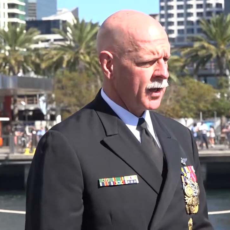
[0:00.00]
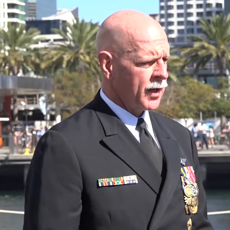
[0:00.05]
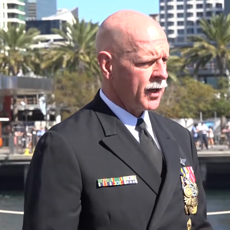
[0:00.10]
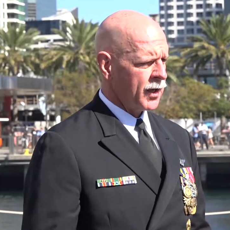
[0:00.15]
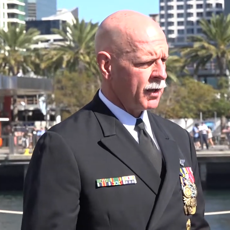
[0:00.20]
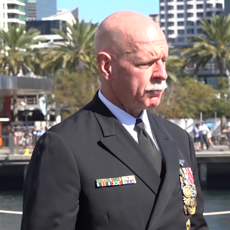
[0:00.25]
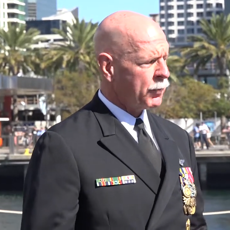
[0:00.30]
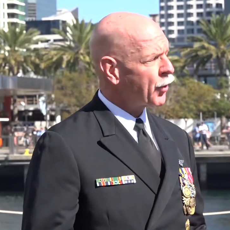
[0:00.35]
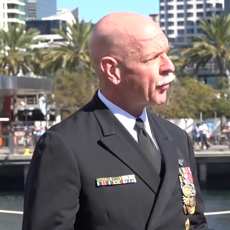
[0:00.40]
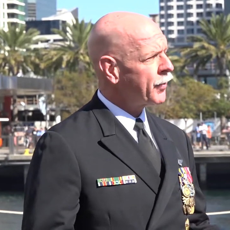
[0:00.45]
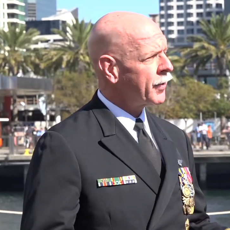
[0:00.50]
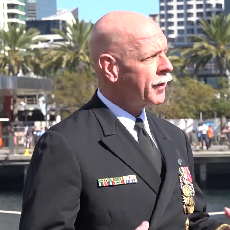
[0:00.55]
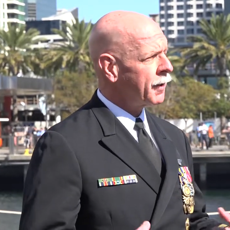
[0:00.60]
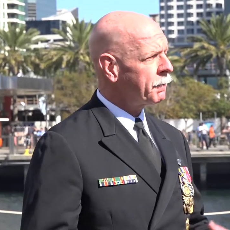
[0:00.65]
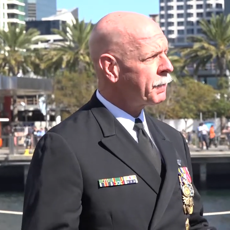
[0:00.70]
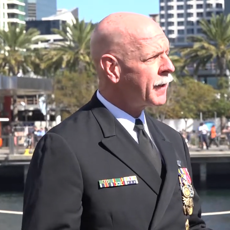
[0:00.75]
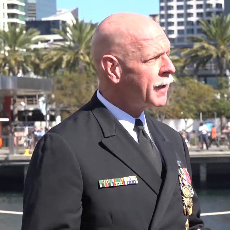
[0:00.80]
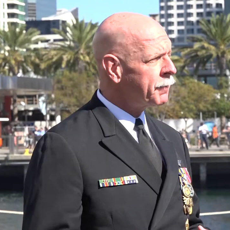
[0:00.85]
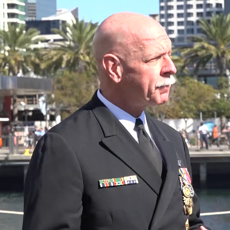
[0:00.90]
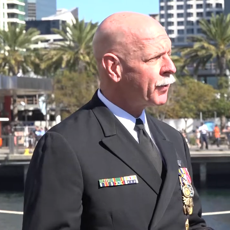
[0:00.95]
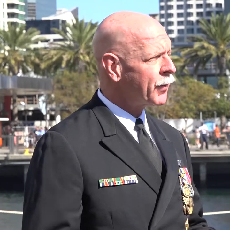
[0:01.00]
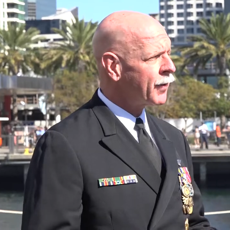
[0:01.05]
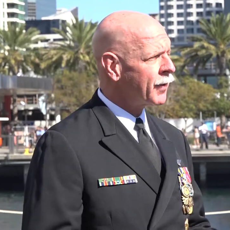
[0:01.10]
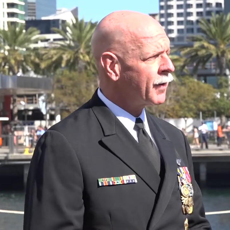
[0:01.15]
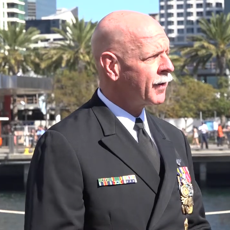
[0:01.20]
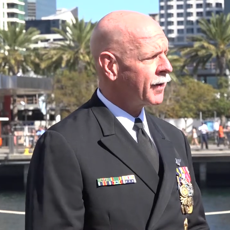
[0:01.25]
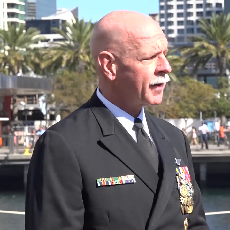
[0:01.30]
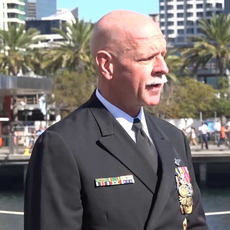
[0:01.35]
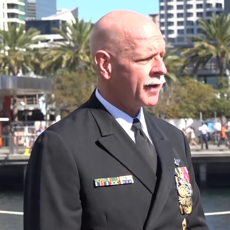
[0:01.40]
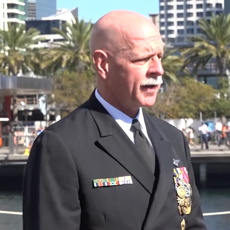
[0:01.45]
both in the people
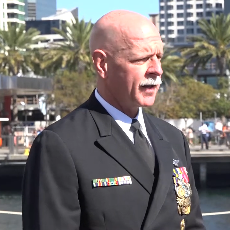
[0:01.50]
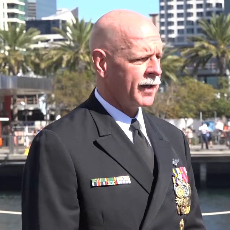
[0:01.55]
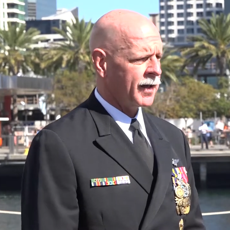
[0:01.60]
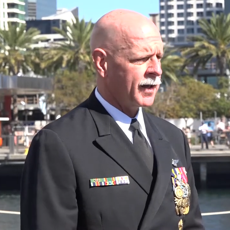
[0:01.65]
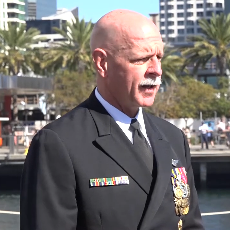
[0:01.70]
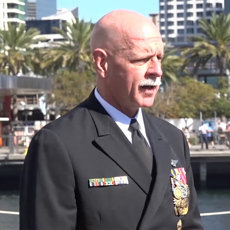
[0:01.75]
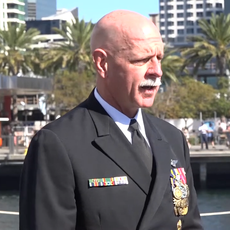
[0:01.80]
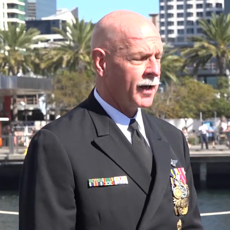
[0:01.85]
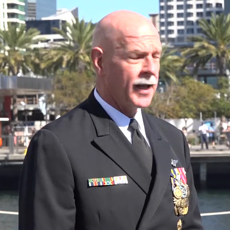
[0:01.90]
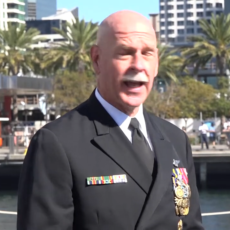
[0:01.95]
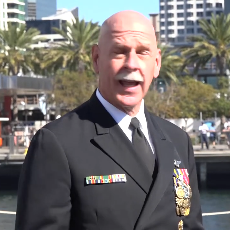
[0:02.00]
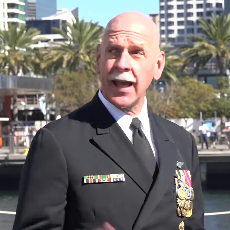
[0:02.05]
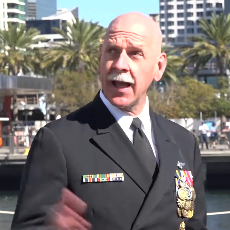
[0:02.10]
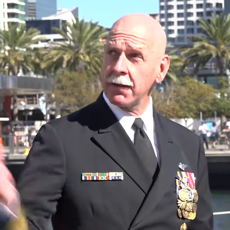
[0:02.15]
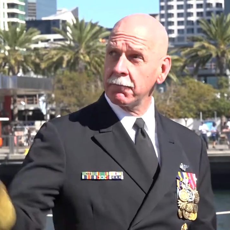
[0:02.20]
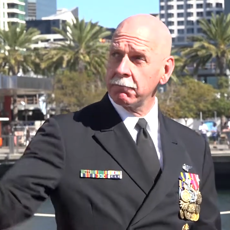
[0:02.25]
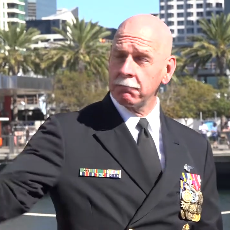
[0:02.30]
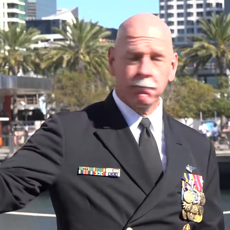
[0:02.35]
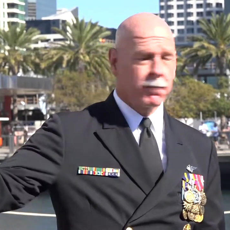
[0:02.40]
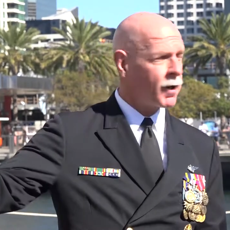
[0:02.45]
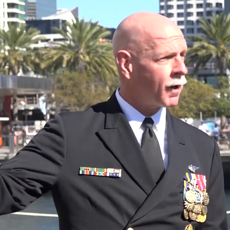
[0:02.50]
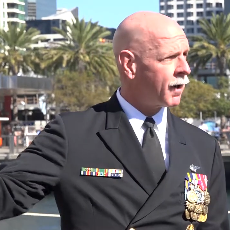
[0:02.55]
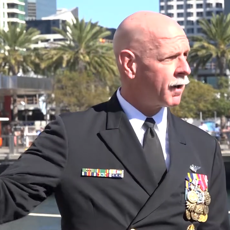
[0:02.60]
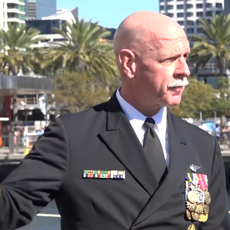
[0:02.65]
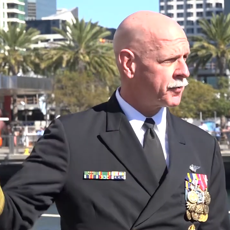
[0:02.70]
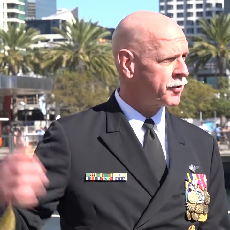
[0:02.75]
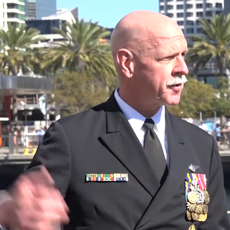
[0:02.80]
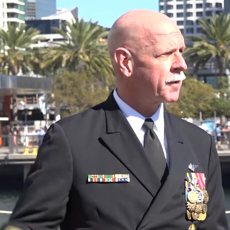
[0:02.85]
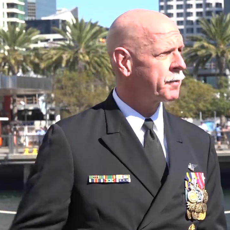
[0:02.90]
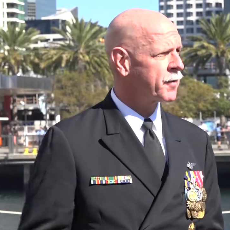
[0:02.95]
and
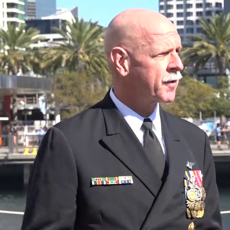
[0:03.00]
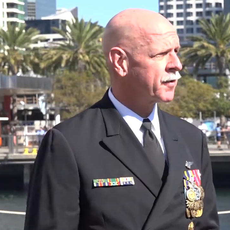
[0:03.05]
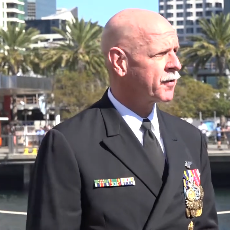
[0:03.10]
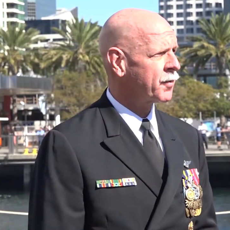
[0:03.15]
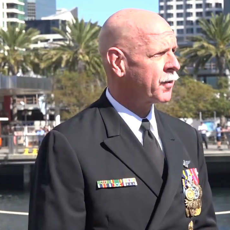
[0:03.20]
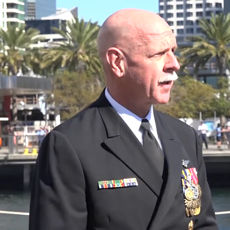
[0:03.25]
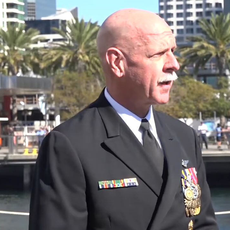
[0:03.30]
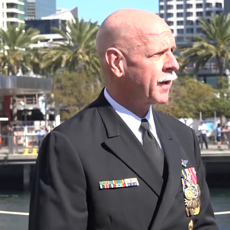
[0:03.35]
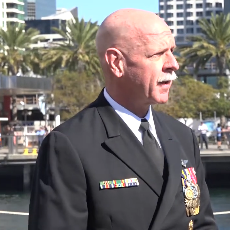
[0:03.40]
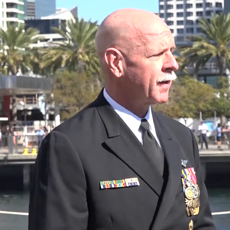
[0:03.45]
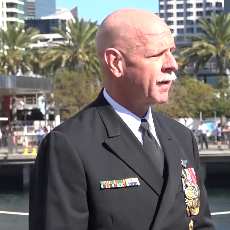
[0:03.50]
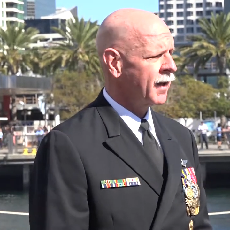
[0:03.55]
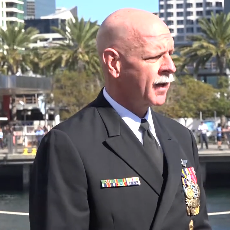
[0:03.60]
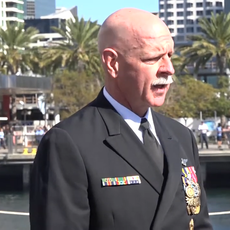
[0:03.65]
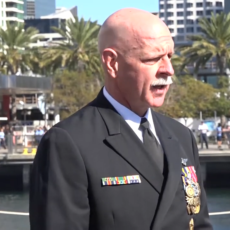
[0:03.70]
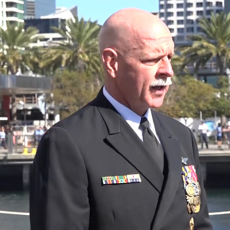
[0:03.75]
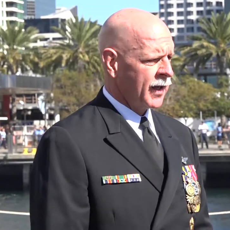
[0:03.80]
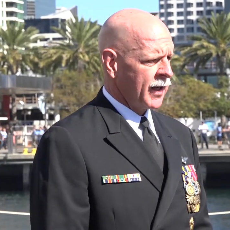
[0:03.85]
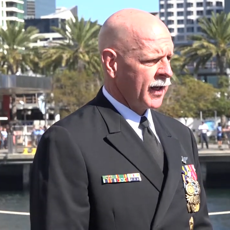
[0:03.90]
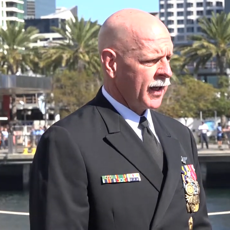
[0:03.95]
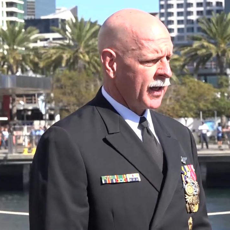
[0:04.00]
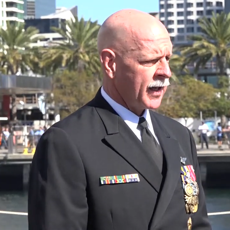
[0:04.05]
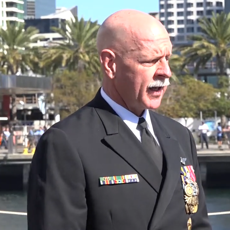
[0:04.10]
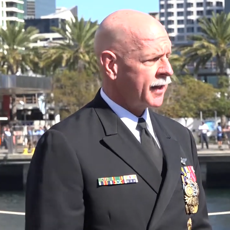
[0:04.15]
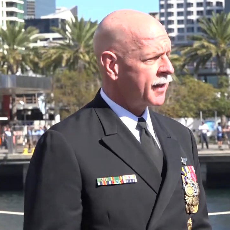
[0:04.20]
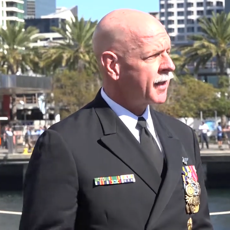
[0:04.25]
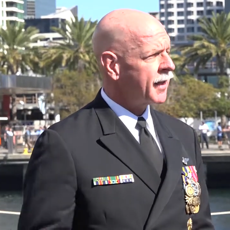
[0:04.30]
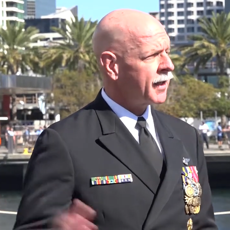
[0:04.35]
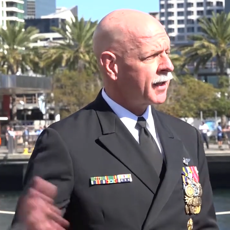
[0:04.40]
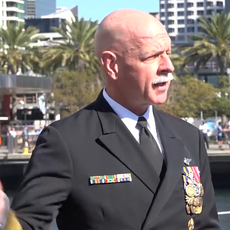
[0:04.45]
our ships as well. And
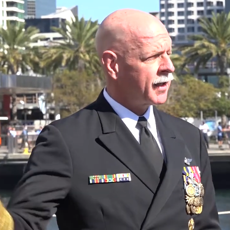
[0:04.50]
I think